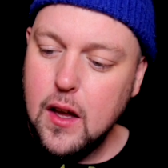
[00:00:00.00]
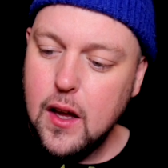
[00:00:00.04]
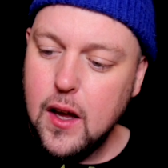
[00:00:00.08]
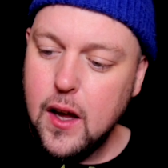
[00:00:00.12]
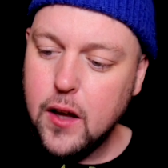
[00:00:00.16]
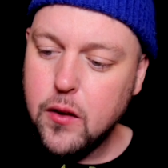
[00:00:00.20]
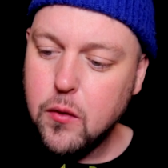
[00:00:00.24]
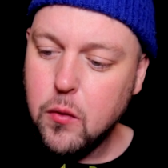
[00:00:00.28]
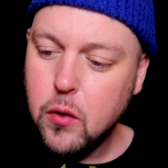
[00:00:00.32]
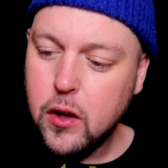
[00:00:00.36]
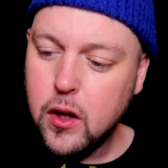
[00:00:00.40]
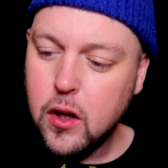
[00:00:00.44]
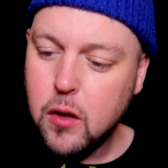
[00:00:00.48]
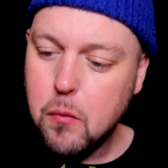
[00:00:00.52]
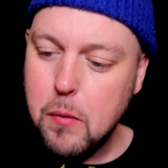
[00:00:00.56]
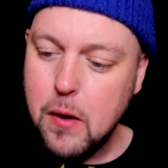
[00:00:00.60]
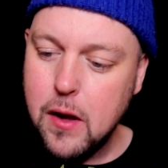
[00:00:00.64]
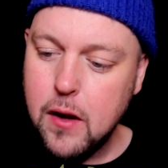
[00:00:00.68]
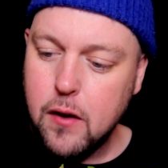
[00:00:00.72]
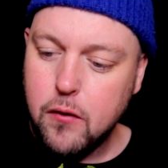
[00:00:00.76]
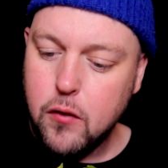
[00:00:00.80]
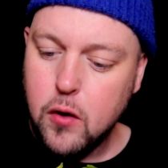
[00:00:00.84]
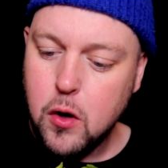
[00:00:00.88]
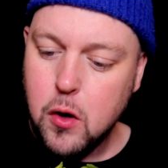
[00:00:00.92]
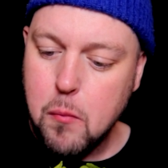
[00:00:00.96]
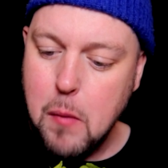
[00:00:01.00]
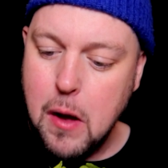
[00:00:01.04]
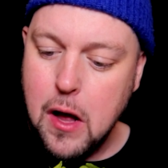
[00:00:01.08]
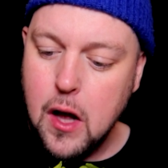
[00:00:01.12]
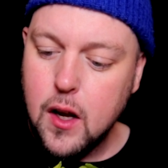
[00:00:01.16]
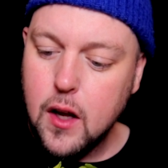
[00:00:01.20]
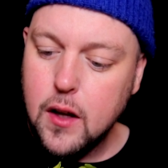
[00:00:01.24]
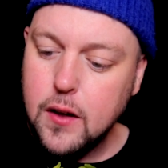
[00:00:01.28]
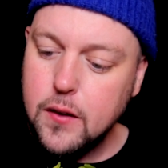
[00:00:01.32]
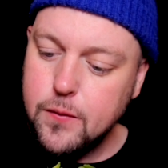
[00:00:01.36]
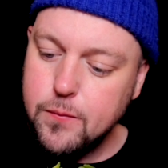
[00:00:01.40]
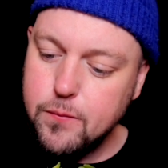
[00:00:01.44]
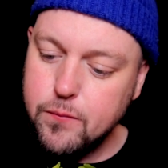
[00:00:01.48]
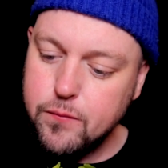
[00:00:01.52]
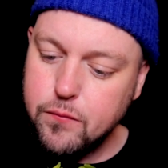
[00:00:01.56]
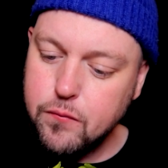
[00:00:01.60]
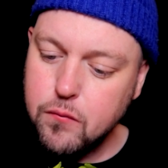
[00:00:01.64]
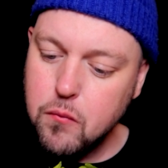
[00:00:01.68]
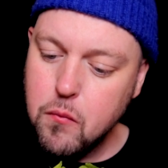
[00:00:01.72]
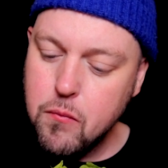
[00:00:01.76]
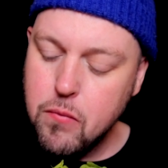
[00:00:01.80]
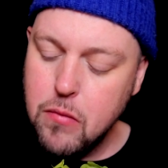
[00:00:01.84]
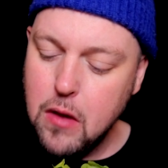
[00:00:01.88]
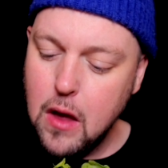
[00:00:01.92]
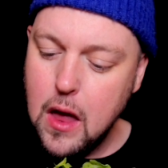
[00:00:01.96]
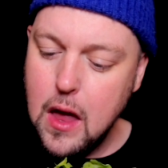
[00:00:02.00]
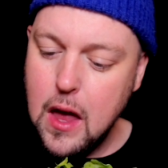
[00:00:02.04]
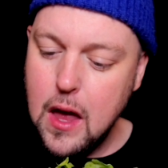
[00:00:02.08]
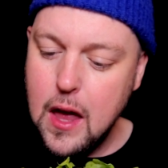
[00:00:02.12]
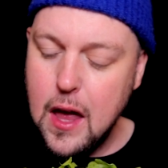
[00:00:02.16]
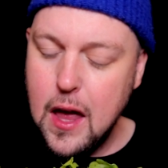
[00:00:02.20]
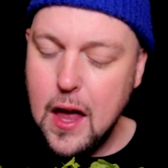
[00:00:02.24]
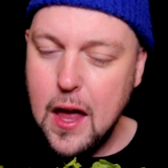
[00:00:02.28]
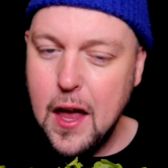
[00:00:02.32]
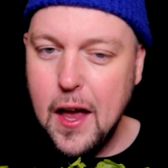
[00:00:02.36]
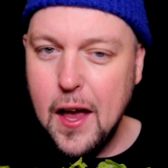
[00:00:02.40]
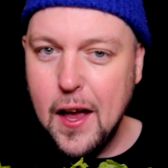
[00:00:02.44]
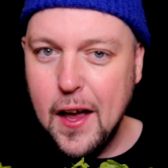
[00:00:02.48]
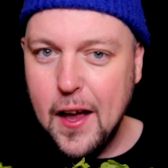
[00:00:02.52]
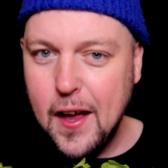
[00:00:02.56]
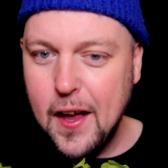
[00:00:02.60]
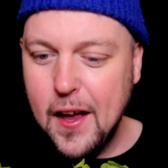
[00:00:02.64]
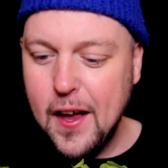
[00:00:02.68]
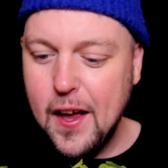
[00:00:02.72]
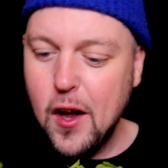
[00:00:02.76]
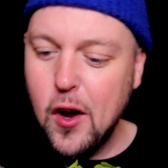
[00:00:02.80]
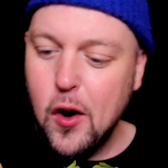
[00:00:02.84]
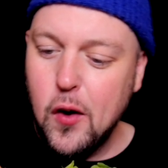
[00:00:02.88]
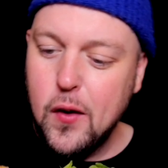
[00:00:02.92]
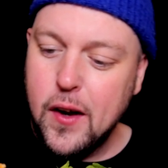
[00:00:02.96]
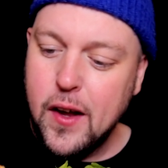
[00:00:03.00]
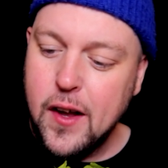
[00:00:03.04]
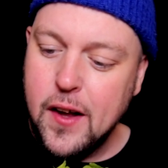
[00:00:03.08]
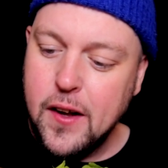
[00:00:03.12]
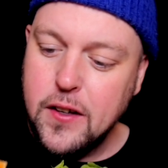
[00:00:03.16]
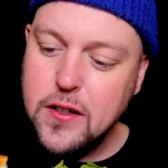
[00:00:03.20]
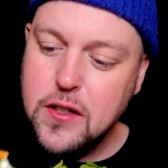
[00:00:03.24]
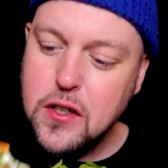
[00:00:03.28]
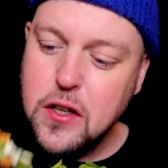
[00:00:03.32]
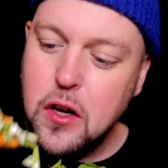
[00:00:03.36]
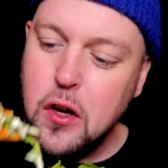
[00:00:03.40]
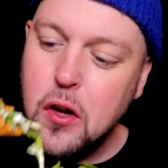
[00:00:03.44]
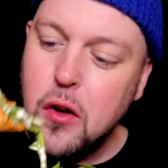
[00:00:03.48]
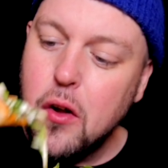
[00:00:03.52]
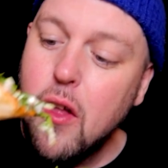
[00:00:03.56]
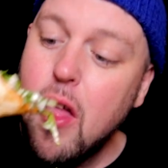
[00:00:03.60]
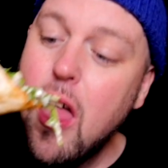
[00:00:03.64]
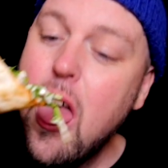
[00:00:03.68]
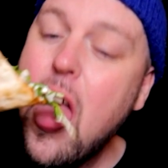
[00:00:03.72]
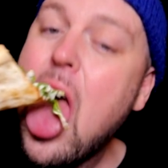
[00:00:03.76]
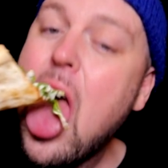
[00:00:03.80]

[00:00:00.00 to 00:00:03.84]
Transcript: It's really good bang for your buck. Okay, so.